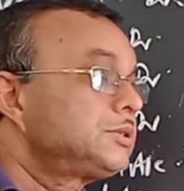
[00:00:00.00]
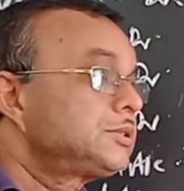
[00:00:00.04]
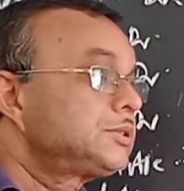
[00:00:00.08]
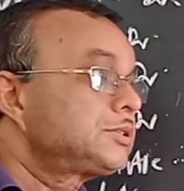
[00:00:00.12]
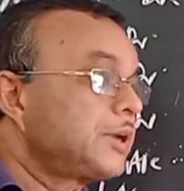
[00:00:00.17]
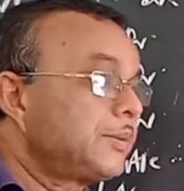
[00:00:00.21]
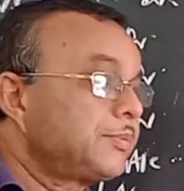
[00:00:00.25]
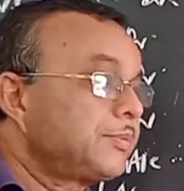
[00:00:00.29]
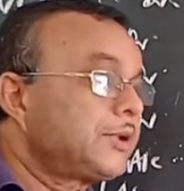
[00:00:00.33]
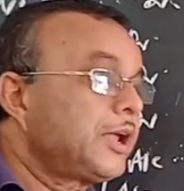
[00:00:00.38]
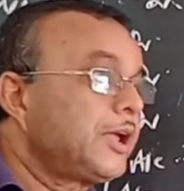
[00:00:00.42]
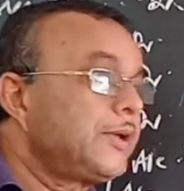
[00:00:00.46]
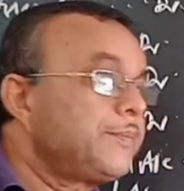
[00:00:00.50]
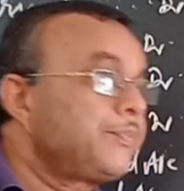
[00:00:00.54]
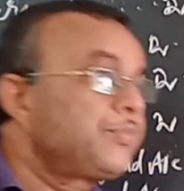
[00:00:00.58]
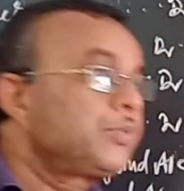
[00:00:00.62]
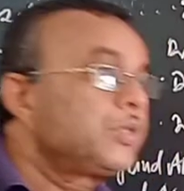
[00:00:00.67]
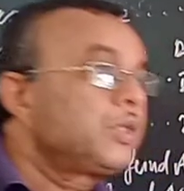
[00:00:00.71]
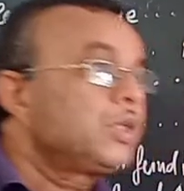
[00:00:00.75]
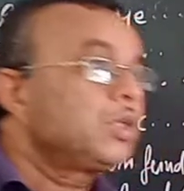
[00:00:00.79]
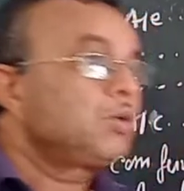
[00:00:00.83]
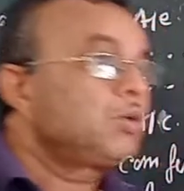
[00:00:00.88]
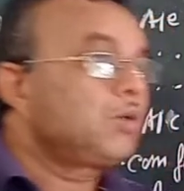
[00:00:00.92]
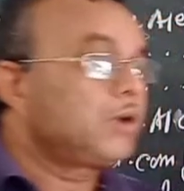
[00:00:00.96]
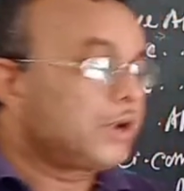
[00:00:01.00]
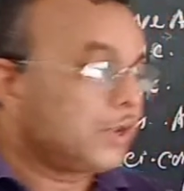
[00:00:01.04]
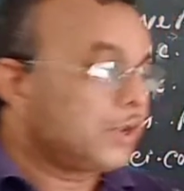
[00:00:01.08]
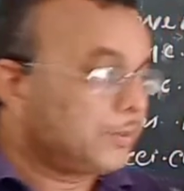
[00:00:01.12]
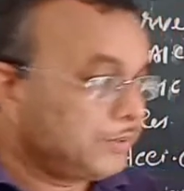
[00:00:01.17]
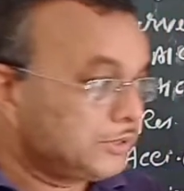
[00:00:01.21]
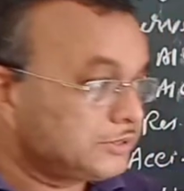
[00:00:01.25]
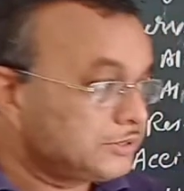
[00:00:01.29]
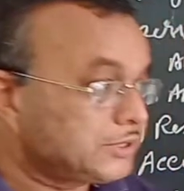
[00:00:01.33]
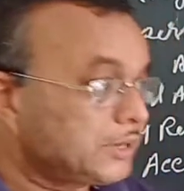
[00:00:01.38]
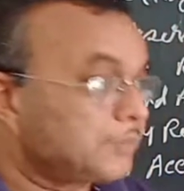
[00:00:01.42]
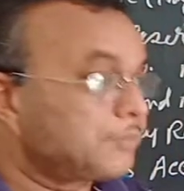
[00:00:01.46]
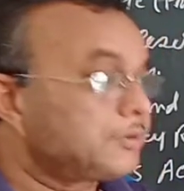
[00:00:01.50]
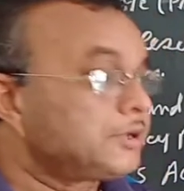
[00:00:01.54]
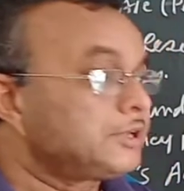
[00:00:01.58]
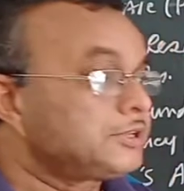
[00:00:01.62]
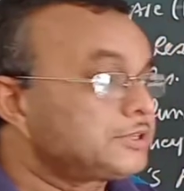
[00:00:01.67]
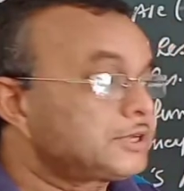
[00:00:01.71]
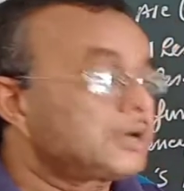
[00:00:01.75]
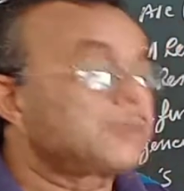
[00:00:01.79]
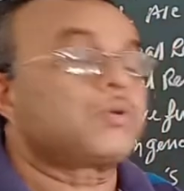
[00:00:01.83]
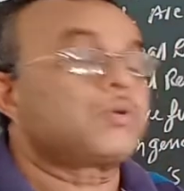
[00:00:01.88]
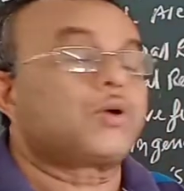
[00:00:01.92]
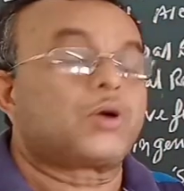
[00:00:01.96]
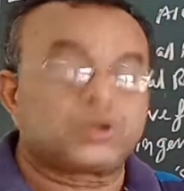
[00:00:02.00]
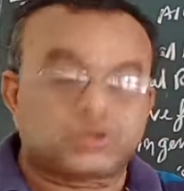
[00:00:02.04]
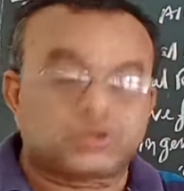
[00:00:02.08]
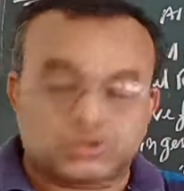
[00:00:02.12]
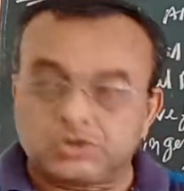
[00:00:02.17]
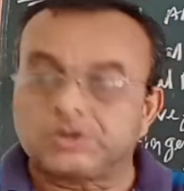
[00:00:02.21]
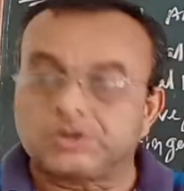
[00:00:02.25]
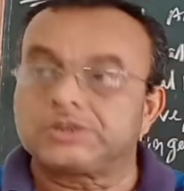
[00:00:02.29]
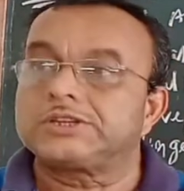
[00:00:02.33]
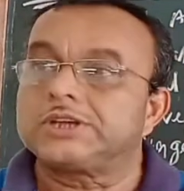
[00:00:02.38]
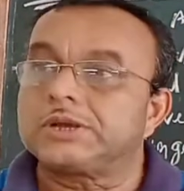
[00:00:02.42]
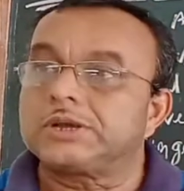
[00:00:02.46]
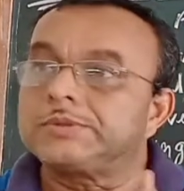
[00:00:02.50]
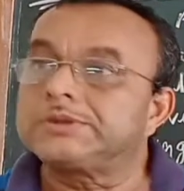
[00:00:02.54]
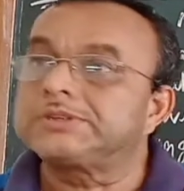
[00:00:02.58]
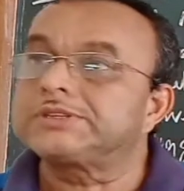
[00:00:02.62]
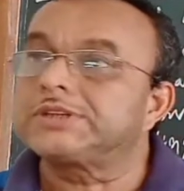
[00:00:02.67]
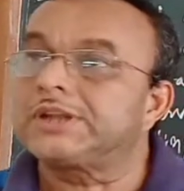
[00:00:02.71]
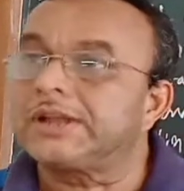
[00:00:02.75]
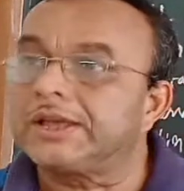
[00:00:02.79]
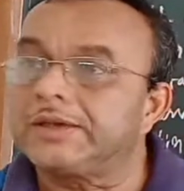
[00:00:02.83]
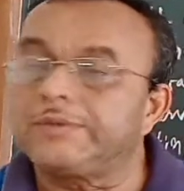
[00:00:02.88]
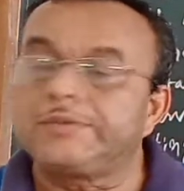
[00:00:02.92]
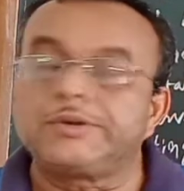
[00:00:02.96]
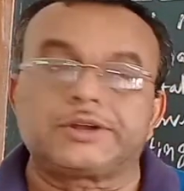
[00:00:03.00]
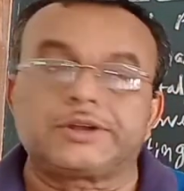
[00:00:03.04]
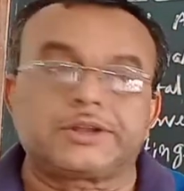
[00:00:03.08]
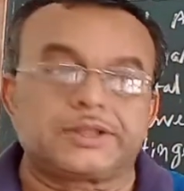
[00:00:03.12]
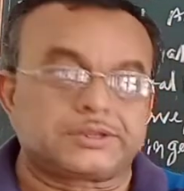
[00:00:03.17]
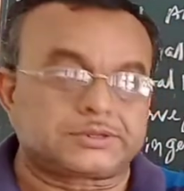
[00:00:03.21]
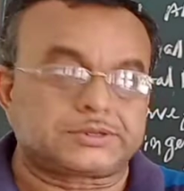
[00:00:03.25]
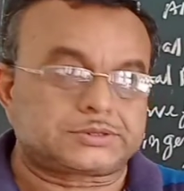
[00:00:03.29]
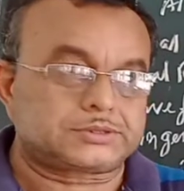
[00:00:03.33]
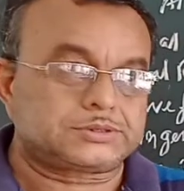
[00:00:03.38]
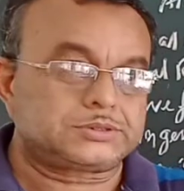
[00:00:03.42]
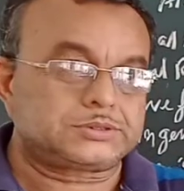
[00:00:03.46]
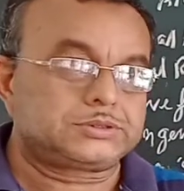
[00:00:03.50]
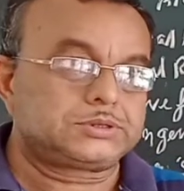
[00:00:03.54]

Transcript: Sometimes you are having some reserve, also reserve is a liability.